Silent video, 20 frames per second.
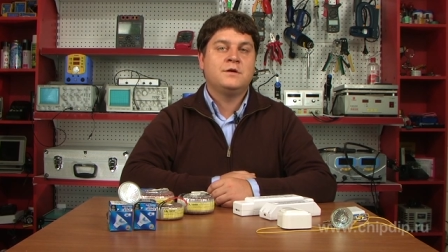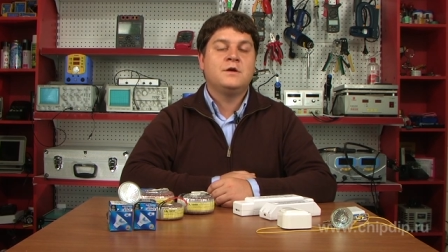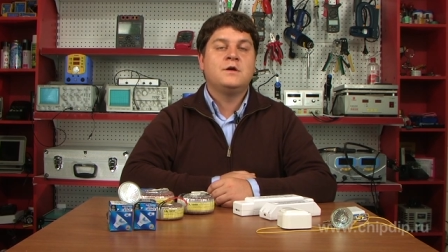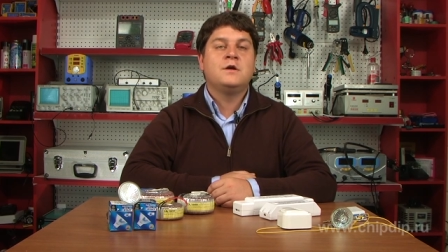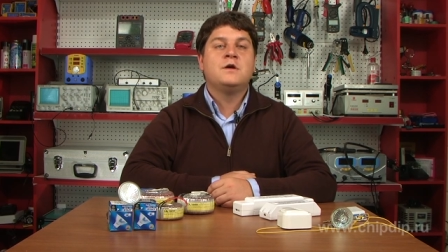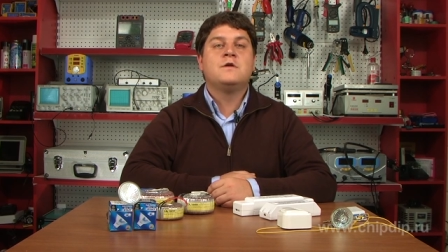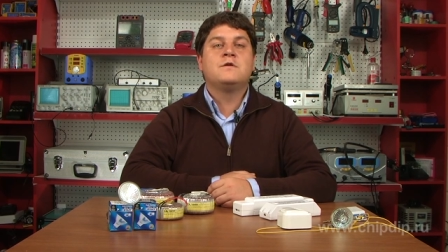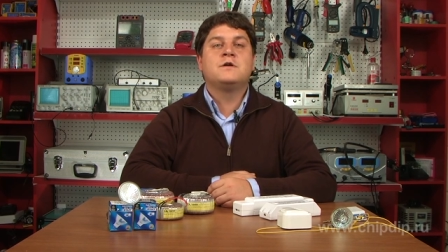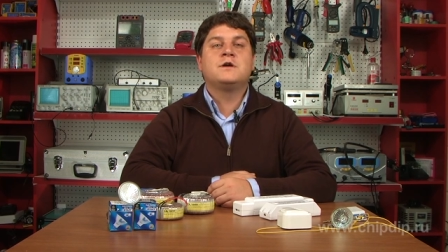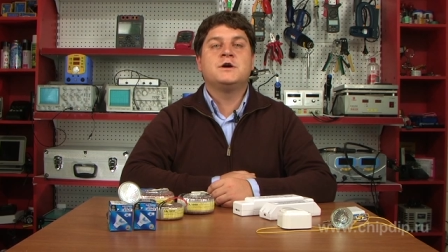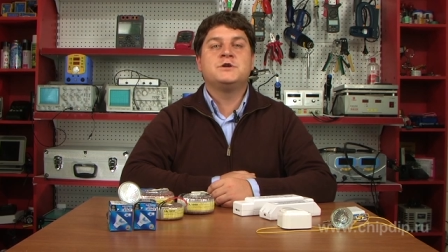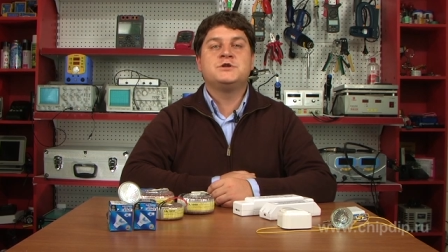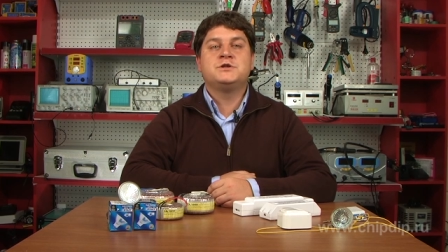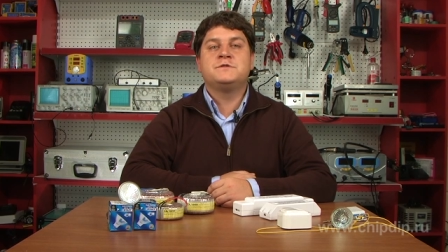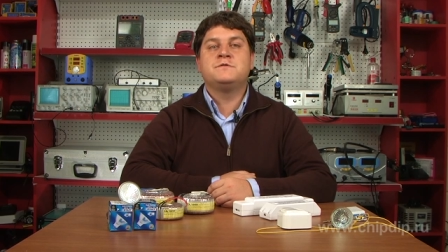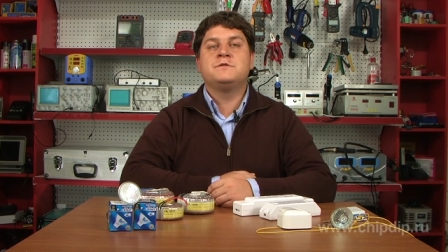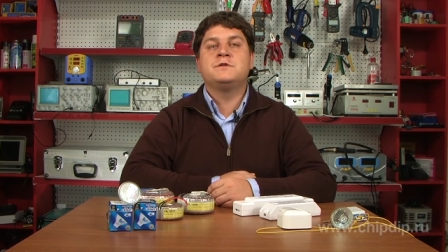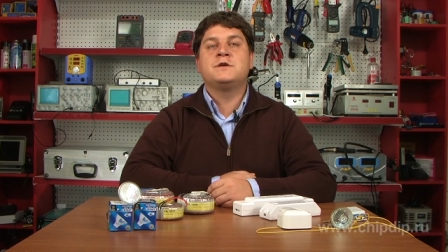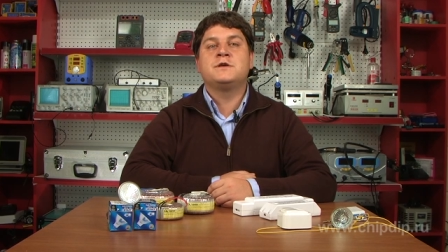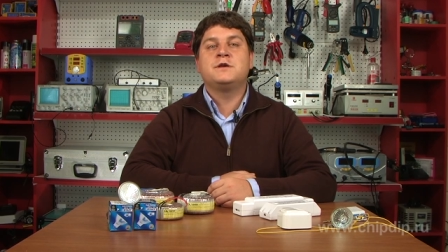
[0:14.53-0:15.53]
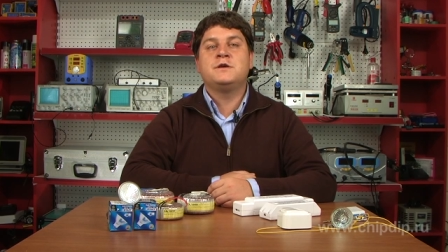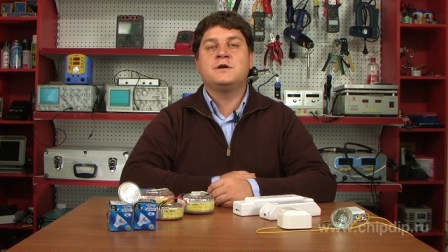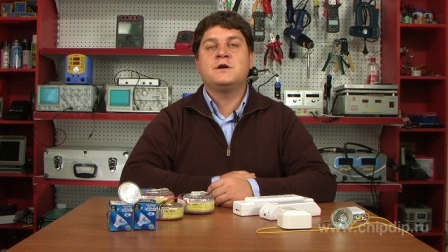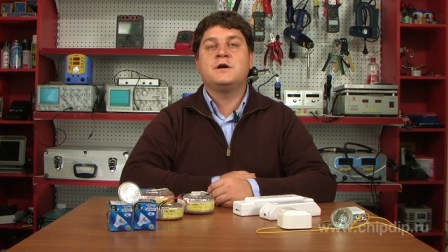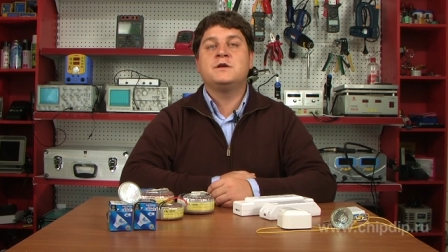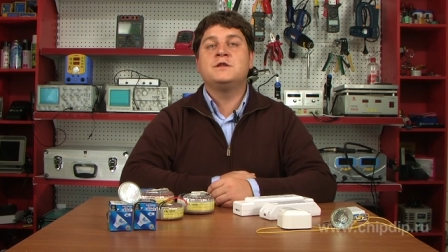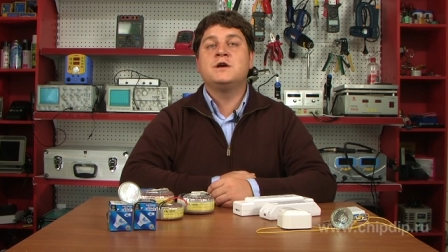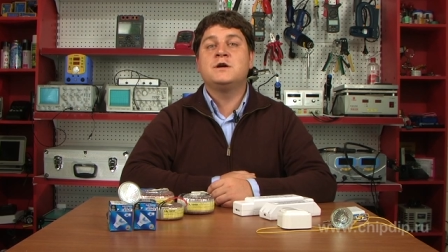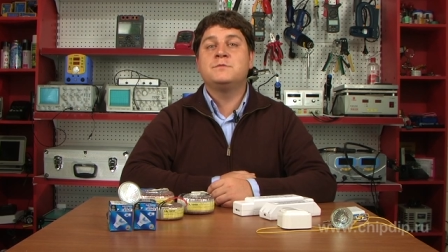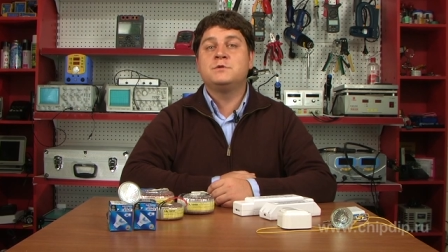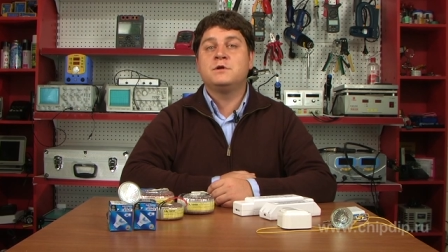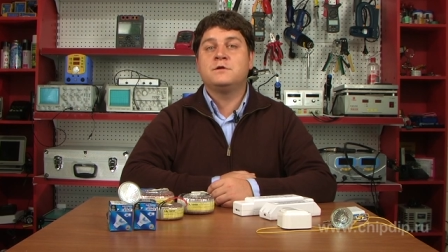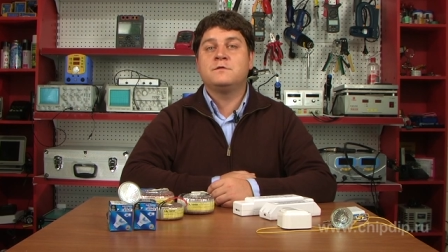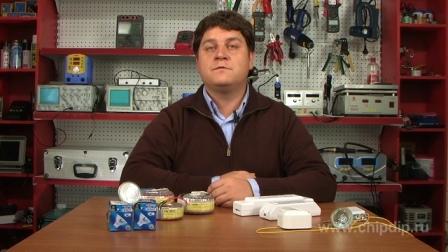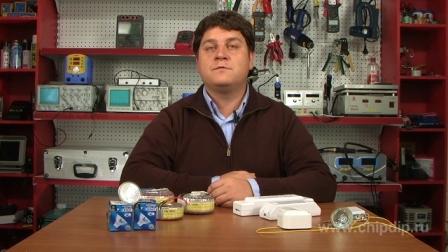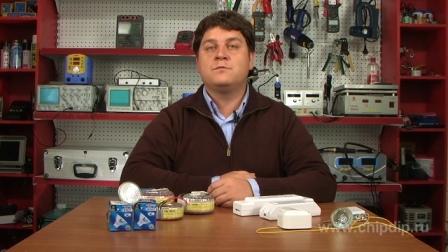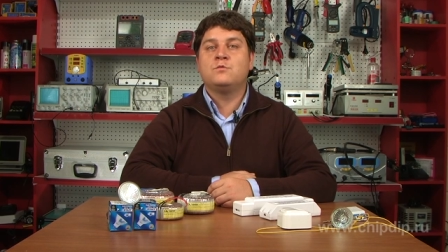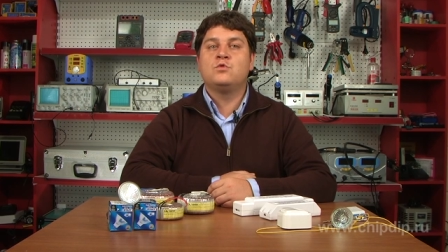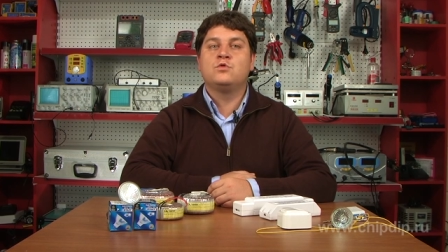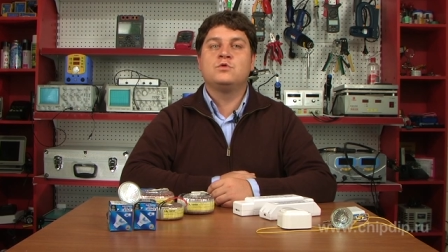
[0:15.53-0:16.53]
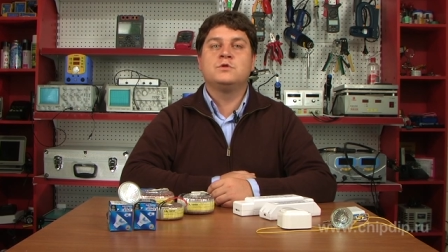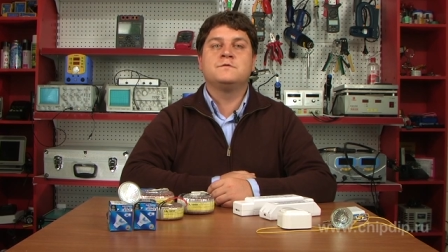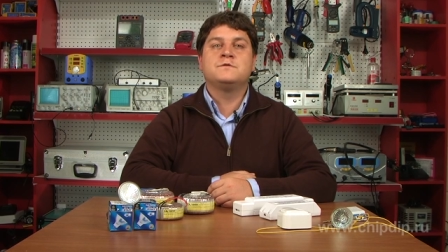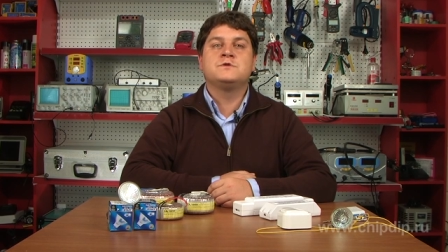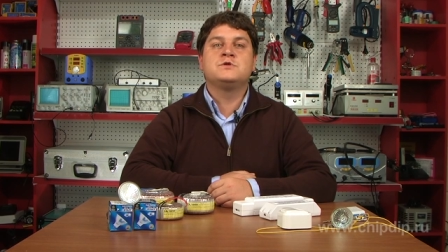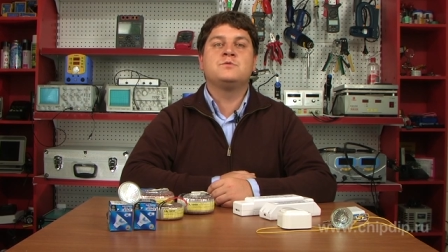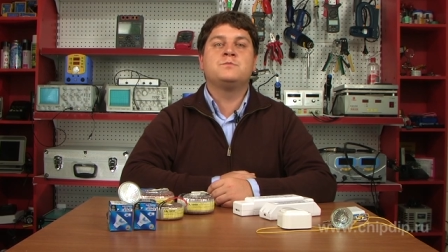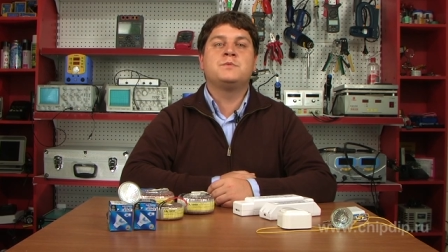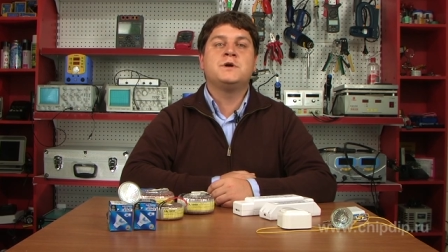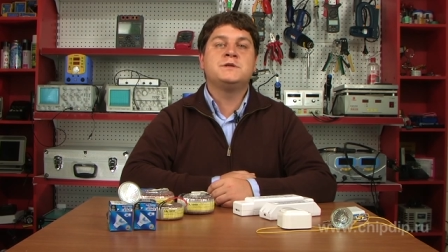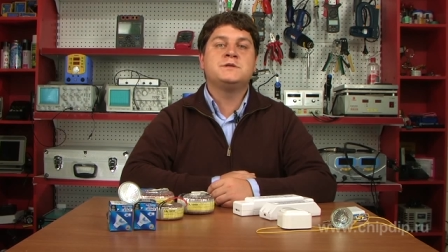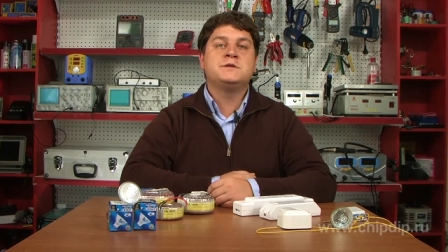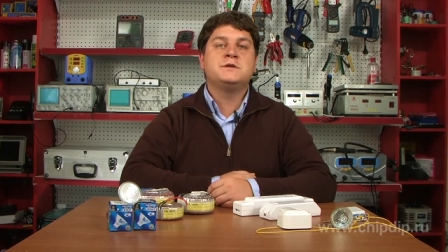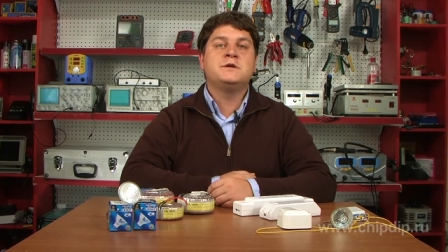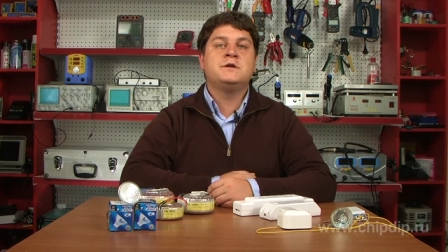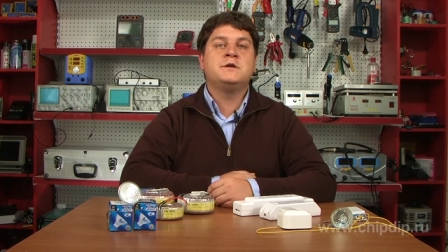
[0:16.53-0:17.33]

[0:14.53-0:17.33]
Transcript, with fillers: Such adapters can be represented by electronic